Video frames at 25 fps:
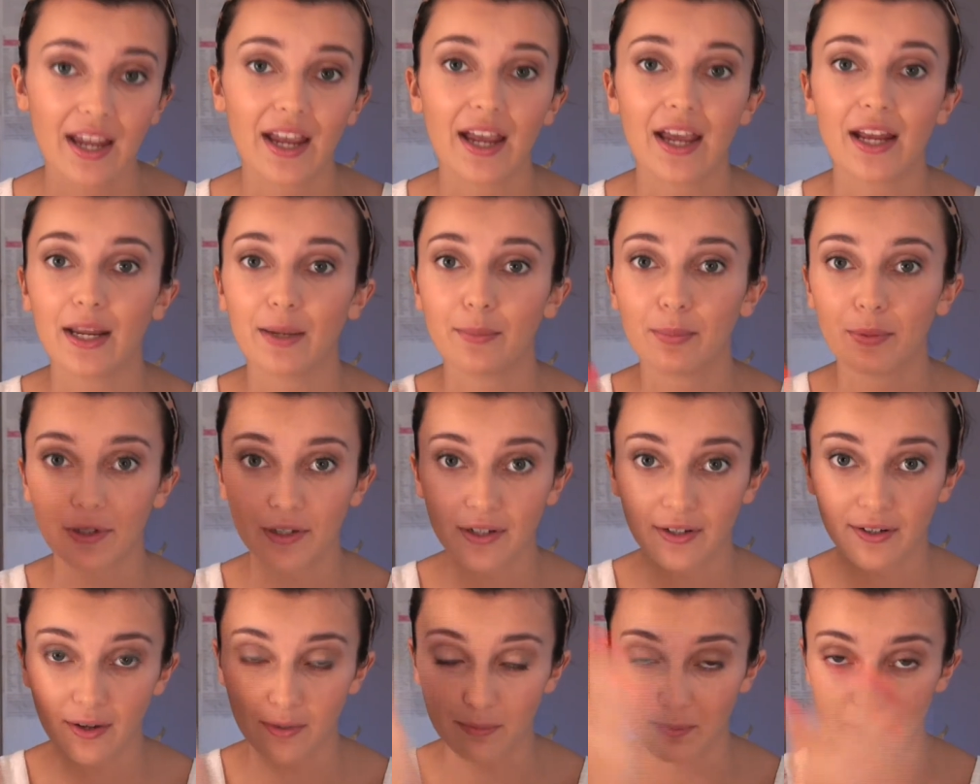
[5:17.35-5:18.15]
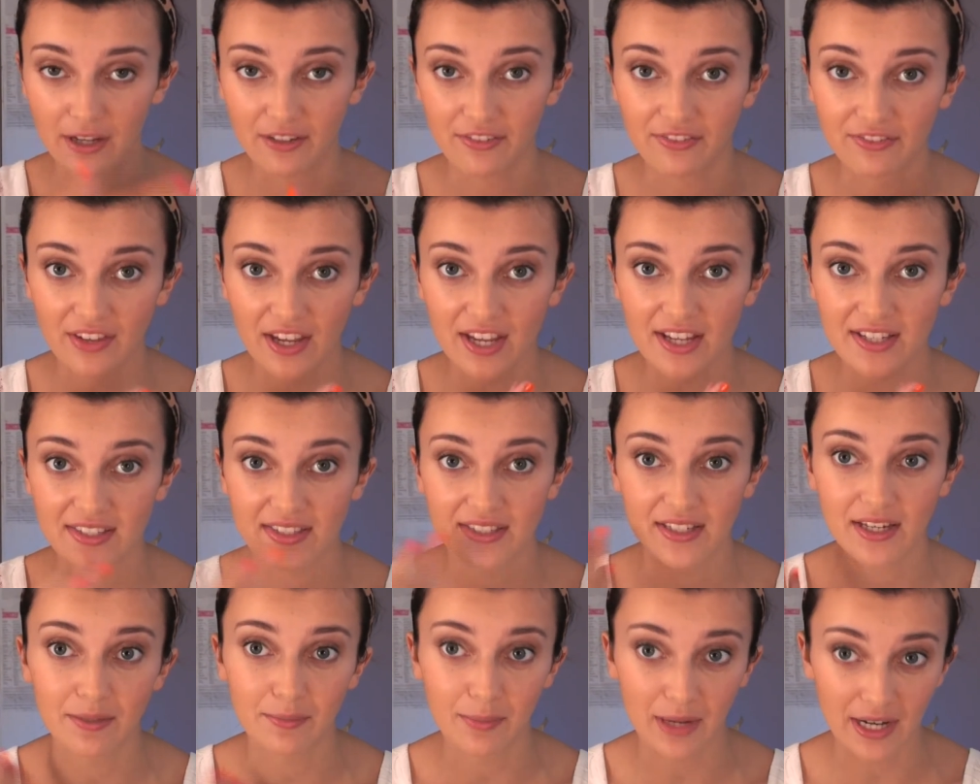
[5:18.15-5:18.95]
and I put it on my
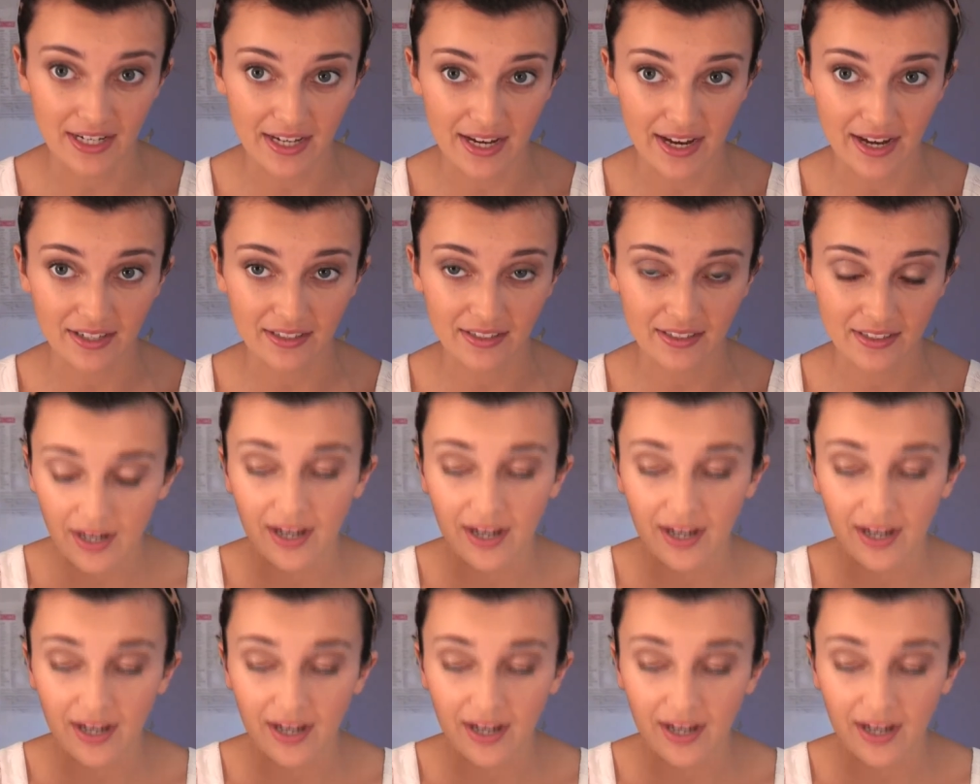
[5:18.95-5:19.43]
face and my neck.